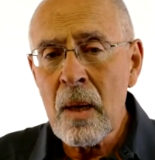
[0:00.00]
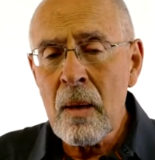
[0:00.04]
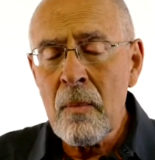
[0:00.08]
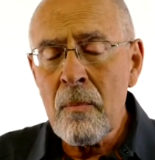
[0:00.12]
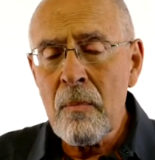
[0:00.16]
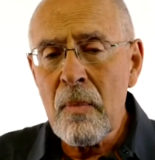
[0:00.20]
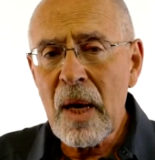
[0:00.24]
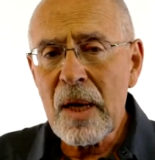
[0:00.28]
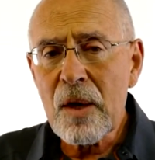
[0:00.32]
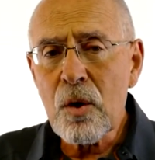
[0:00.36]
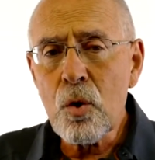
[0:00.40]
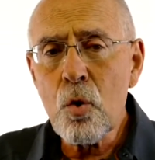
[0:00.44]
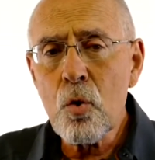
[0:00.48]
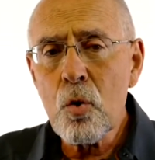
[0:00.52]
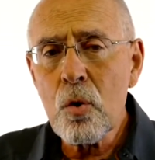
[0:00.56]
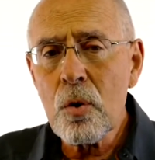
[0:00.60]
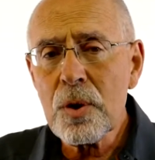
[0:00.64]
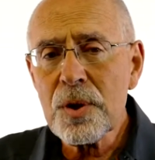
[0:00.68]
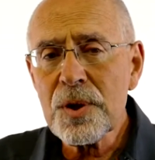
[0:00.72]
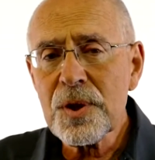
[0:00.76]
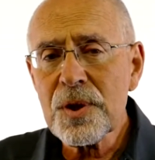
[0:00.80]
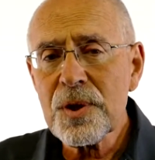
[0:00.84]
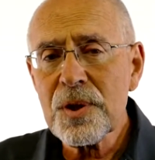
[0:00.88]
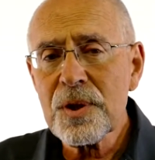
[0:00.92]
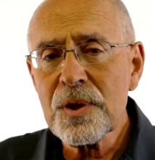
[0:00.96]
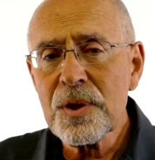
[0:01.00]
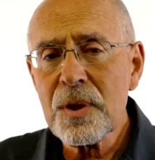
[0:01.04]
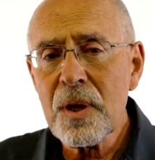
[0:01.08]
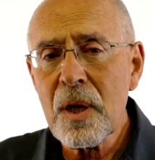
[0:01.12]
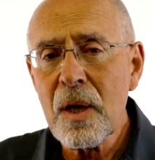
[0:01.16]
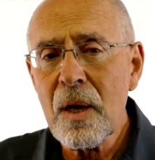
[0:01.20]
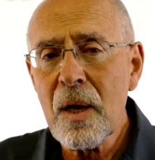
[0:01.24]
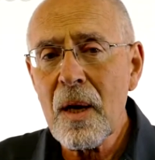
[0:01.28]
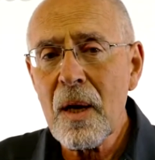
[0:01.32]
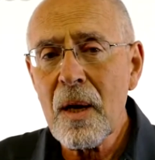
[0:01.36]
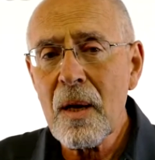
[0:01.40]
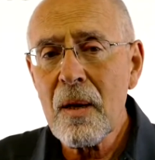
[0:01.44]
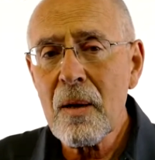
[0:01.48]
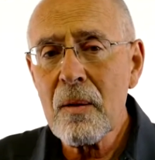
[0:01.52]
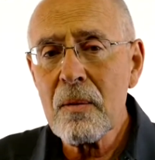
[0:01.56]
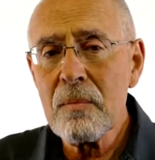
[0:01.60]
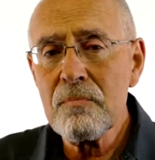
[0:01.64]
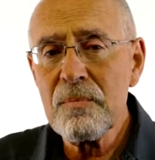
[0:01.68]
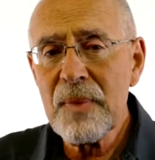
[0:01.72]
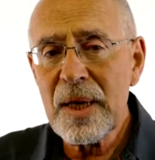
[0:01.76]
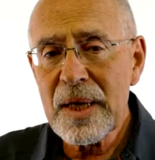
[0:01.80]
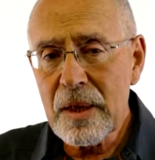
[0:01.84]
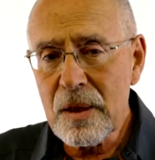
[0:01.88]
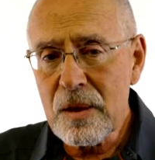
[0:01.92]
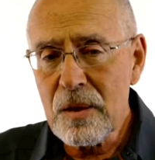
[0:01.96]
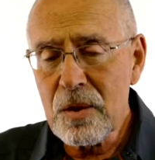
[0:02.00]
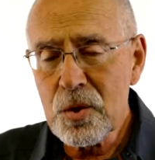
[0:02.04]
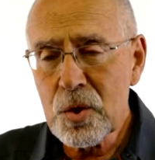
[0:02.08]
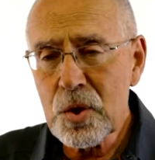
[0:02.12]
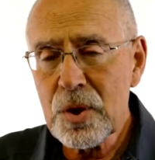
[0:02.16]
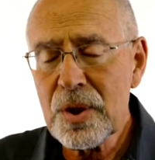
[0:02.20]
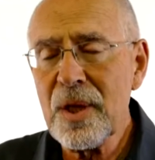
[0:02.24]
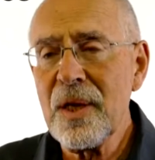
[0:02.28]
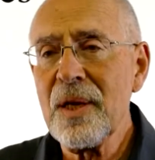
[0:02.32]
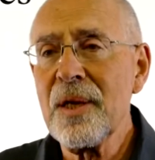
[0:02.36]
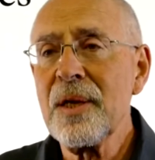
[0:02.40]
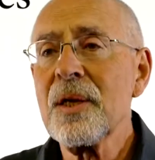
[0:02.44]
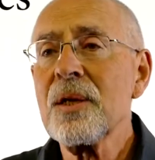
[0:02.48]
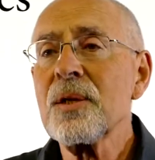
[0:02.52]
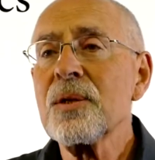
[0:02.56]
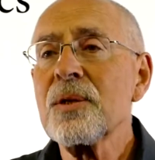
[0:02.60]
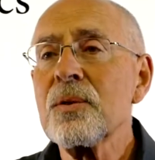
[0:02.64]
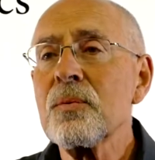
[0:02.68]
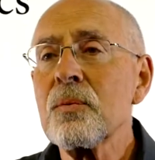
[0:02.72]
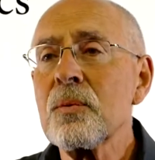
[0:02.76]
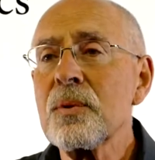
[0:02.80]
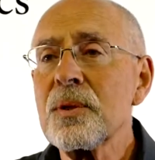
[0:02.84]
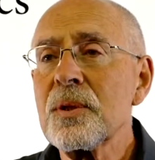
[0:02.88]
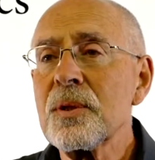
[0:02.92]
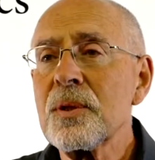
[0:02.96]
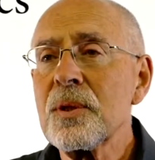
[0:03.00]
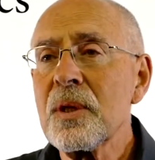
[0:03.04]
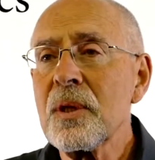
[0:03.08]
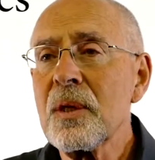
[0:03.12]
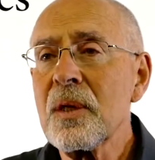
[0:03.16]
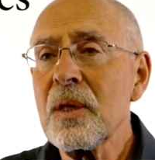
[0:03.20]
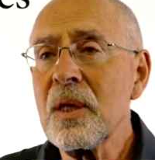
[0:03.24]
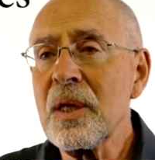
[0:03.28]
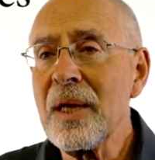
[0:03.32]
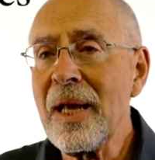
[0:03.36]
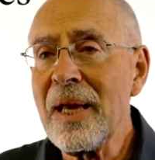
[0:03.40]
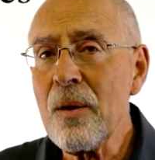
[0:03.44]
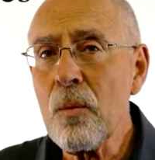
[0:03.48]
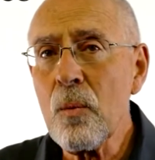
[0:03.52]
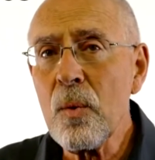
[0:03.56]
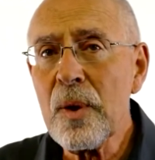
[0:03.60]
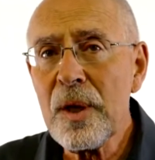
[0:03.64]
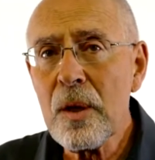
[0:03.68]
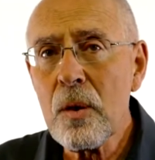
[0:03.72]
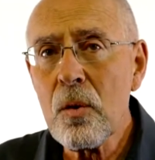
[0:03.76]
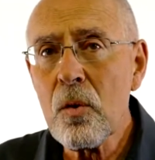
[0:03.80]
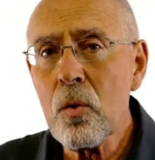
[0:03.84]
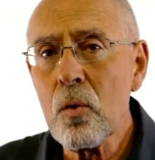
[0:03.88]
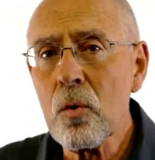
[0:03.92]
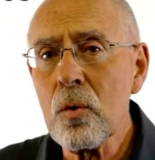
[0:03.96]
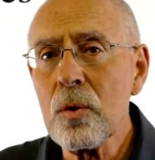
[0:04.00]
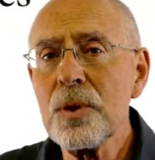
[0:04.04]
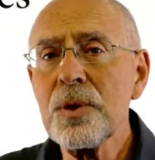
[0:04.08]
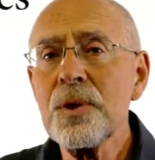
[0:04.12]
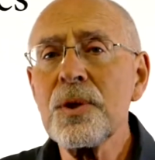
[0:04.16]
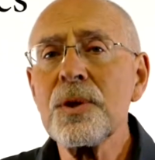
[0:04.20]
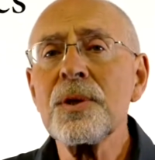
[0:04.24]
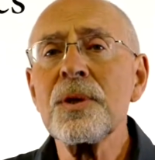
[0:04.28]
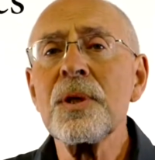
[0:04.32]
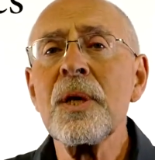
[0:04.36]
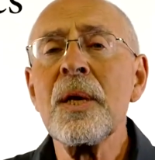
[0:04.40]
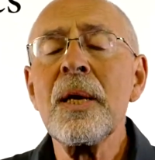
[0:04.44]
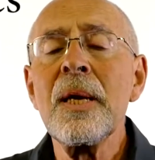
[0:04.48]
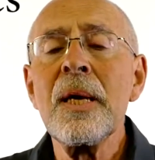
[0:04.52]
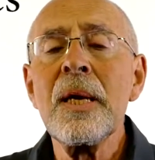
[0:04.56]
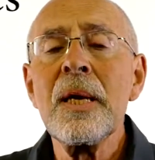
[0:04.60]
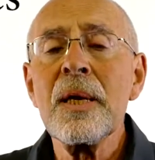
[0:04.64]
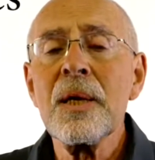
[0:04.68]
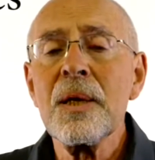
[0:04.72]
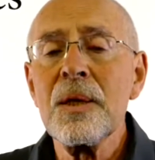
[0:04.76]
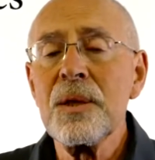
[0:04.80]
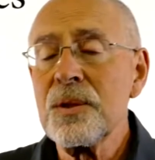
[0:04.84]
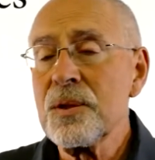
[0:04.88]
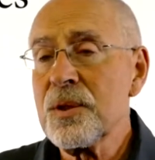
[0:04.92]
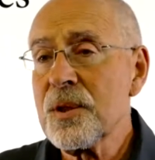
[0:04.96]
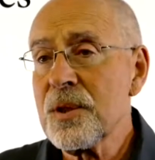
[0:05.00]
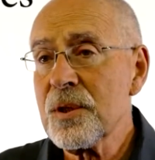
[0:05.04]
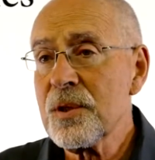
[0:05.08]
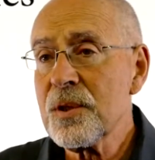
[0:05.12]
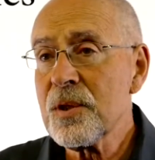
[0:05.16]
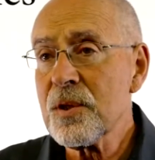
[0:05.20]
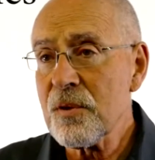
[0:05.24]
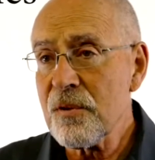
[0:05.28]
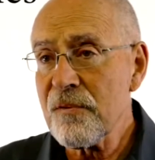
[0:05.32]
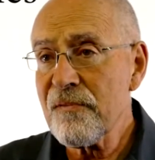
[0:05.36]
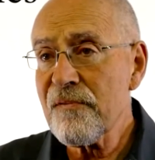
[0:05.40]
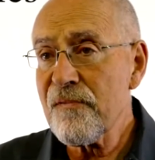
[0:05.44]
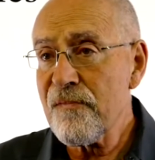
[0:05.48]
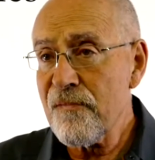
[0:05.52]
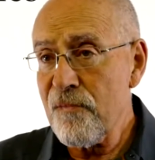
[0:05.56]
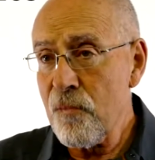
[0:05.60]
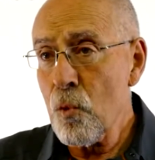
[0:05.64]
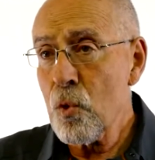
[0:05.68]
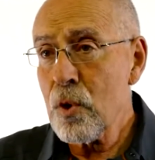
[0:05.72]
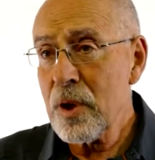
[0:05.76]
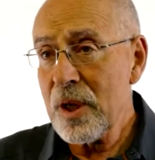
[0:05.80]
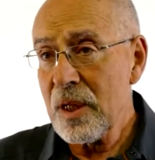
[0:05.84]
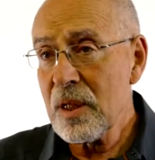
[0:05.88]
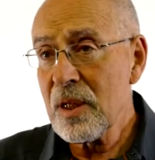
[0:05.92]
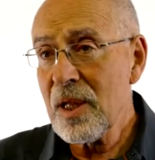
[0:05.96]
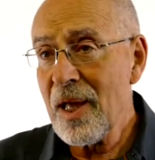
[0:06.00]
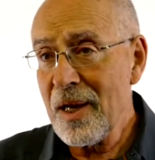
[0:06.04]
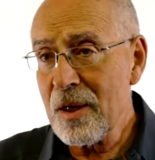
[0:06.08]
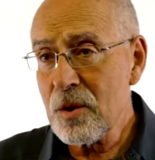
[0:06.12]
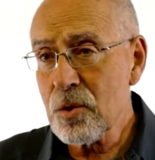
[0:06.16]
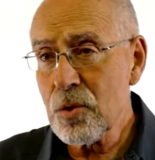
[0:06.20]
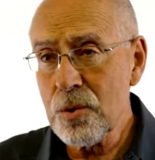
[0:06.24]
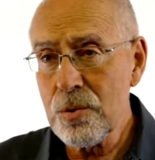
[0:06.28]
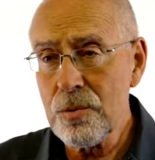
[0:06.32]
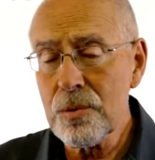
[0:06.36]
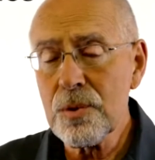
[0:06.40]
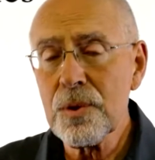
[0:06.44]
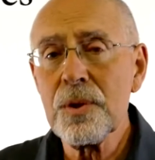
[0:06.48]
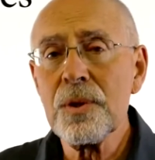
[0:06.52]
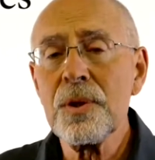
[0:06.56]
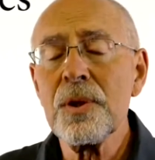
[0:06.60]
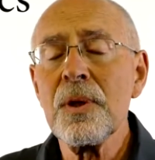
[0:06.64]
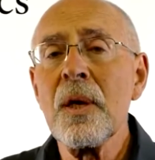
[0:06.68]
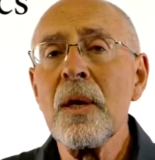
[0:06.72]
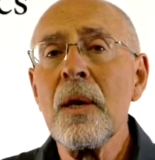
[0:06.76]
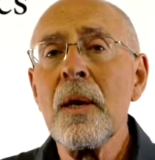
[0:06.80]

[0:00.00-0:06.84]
my course, Medical Genetics, was an 8-week course, consisted of 40 lectures.